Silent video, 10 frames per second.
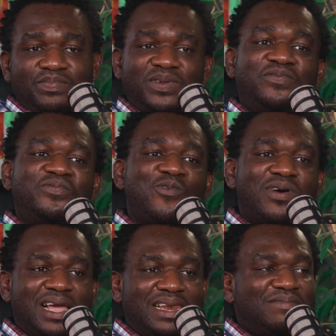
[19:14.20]

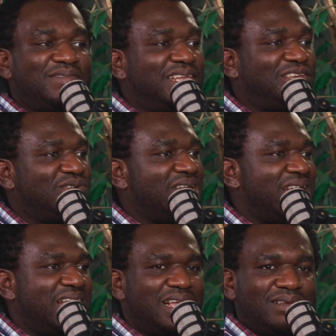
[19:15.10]
Before I left Nigeria,
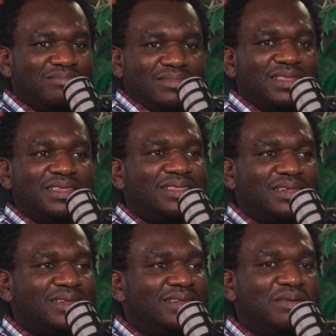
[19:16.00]

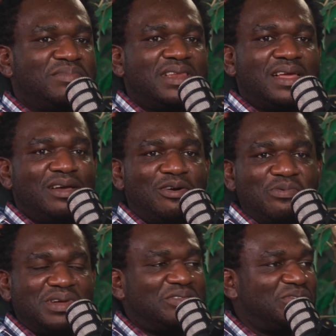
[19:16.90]
this is something I
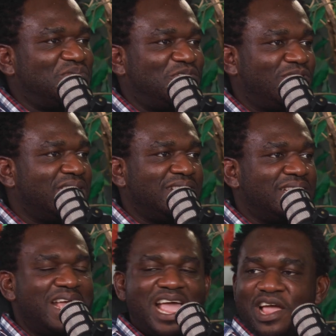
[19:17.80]
always took for
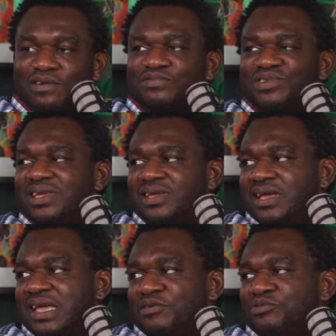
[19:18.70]
granted. Every
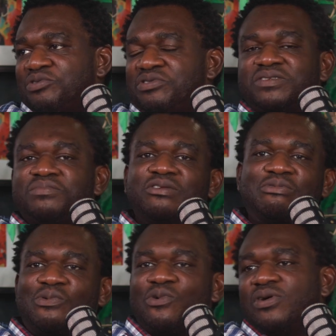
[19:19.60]
year, every
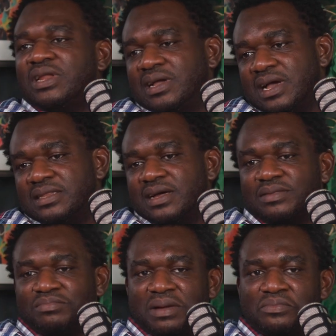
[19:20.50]
Christmas, we all gather
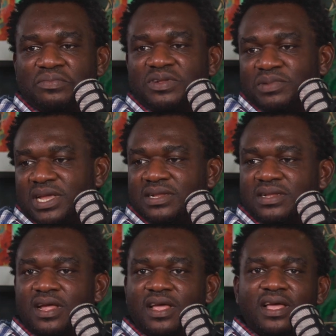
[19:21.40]
at my mom's
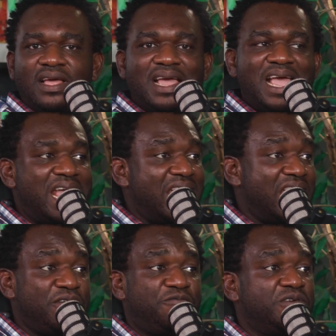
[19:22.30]
place.
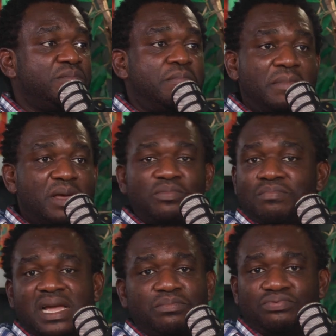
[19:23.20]
Every
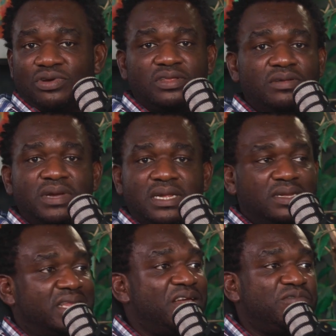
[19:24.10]
member, my brother, my
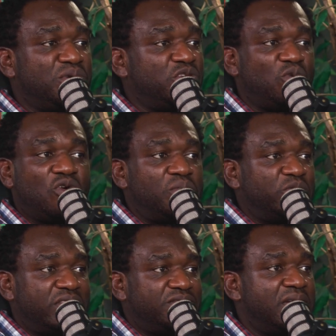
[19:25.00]
sister, everybody will come
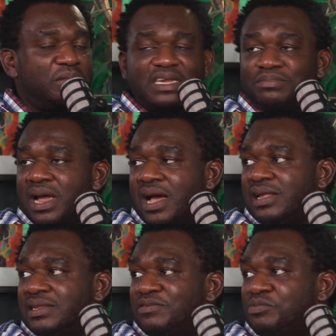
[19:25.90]
with their families, my
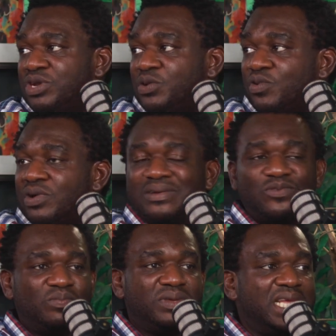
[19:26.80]
aunts, everybody will come.
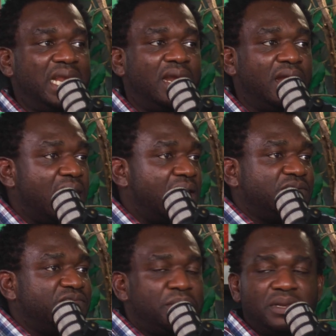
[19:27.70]
It will be a
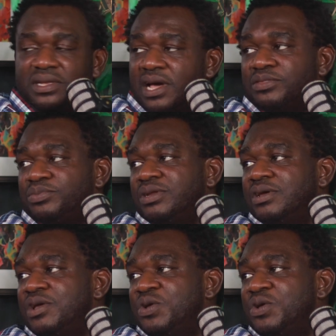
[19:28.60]
large family gathering.